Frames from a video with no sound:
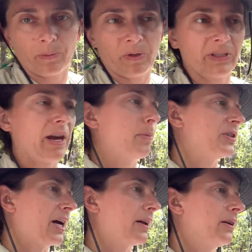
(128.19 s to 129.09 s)
this
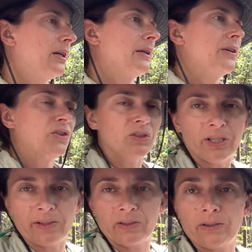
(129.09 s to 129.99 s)
habitat
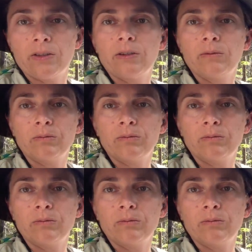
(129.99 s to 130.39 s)
doesn't